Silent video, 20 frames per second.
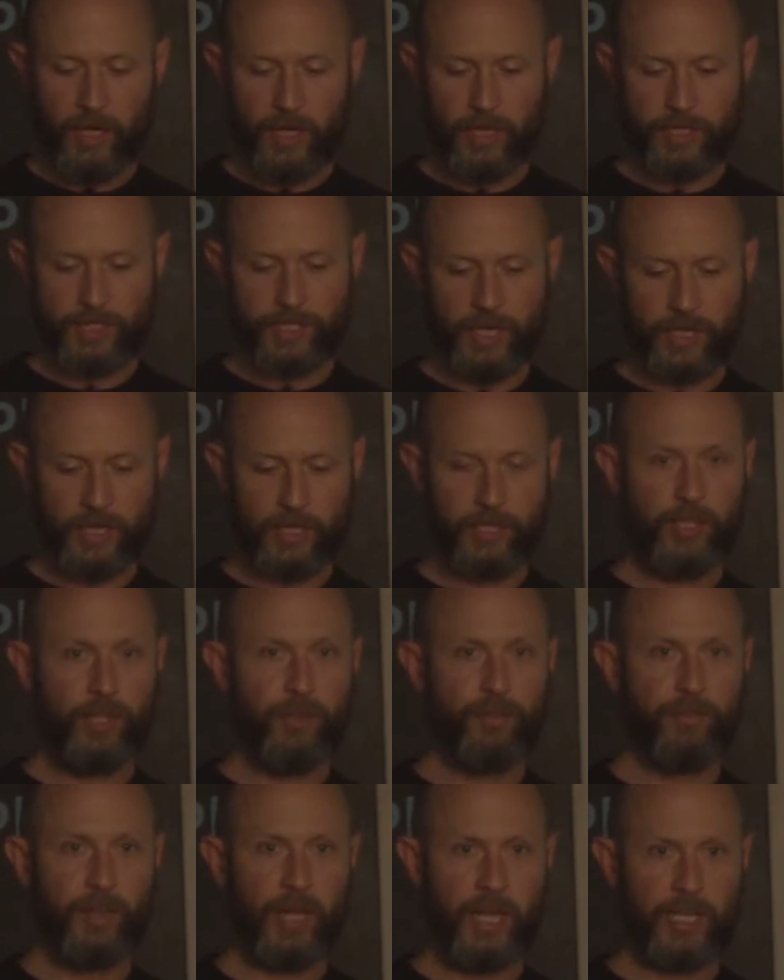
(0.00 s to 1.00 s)
a second
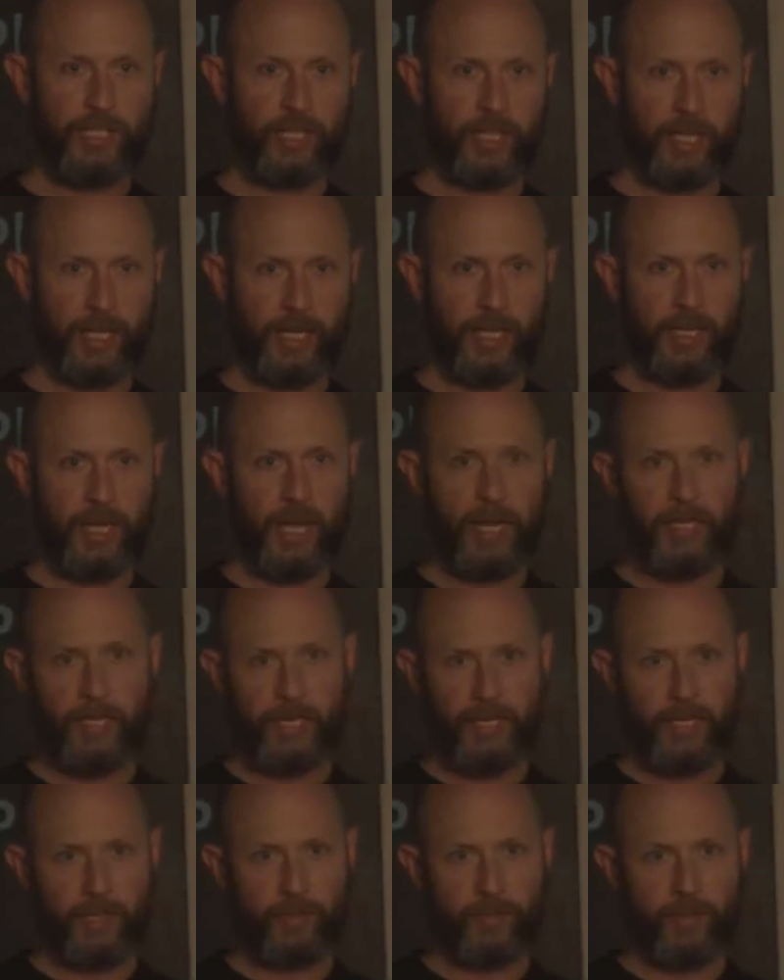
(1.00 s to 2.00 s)
Q flash at like a
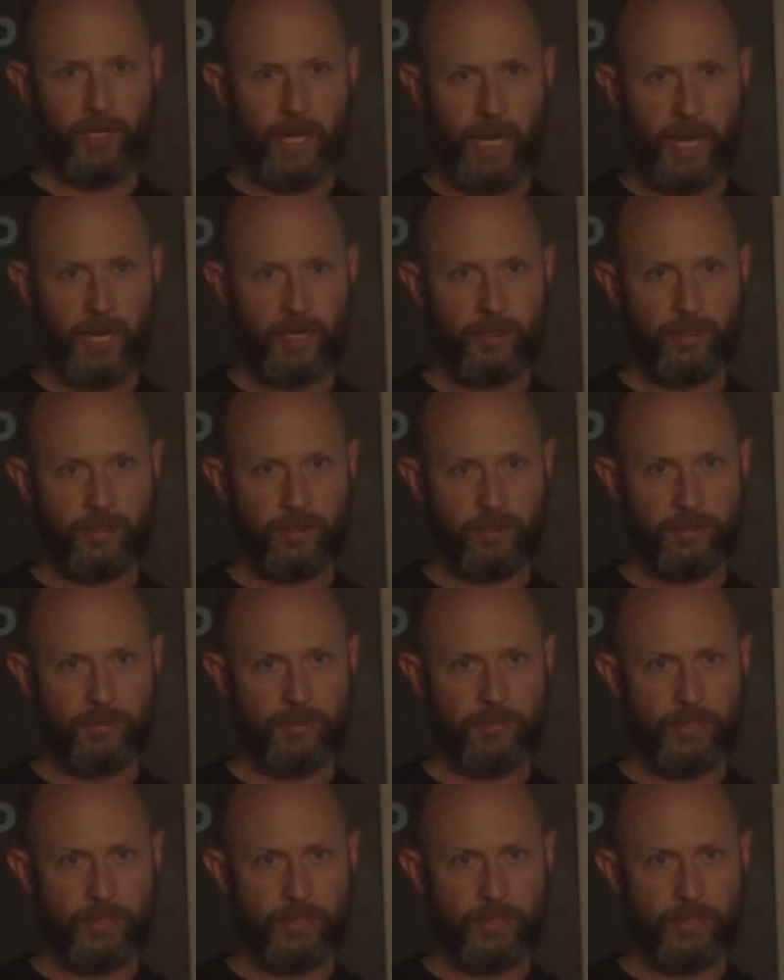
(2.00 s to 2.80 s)
90 degree angle